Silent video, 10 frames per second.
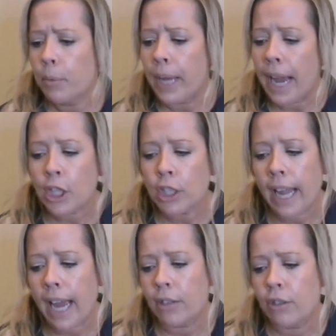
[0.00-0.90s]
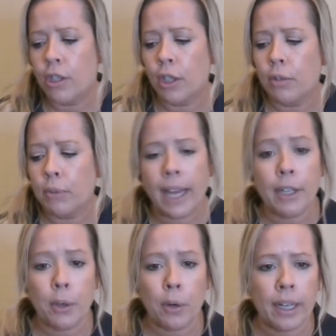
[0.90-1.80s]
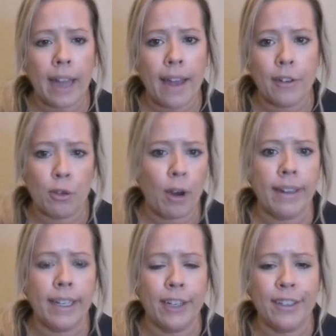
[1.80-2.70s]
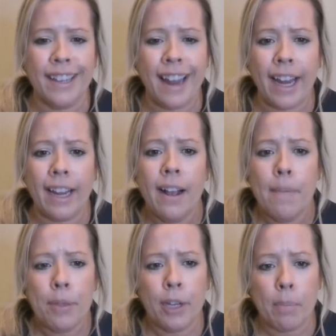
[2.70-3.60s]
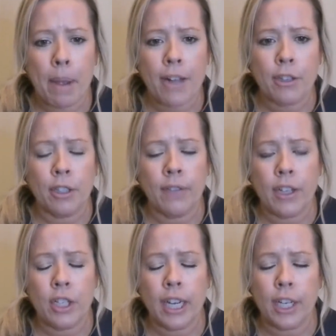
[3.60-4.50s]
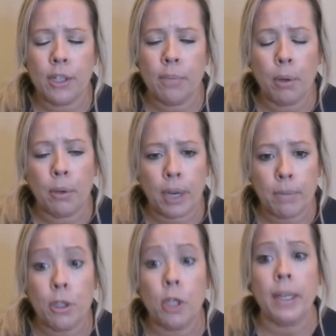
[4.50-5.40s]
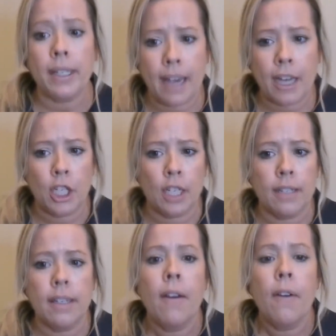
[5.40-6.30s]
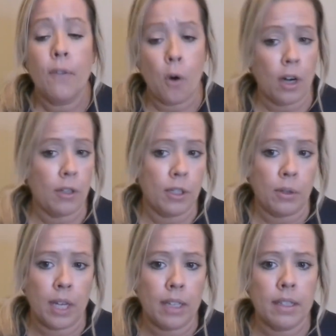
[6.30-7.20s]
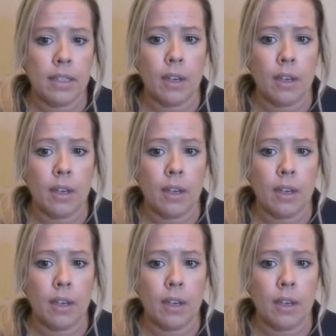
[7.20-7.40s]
We actually had we had York and Trent here today, their Bachelor of Education programs, doing sessions for our students.